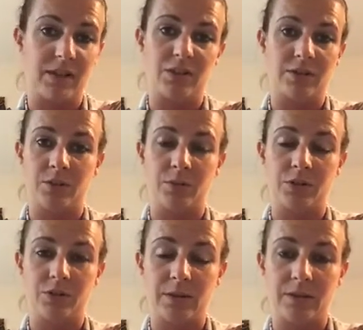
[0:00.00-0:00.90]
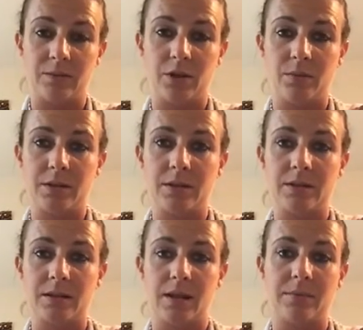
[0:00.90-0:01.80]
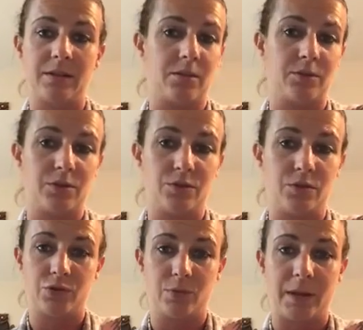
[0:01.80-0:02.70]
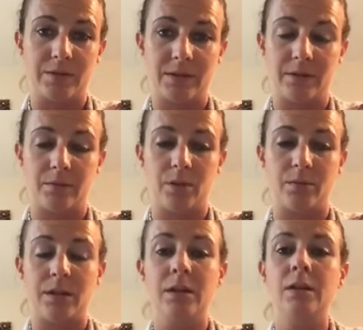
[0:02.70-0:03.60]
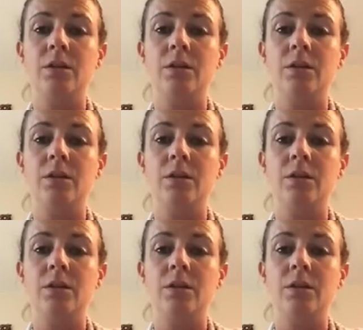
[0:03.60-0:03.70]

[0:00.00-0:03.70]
They just don't want to do it at the moment, and they don't want to to you about it at the moment.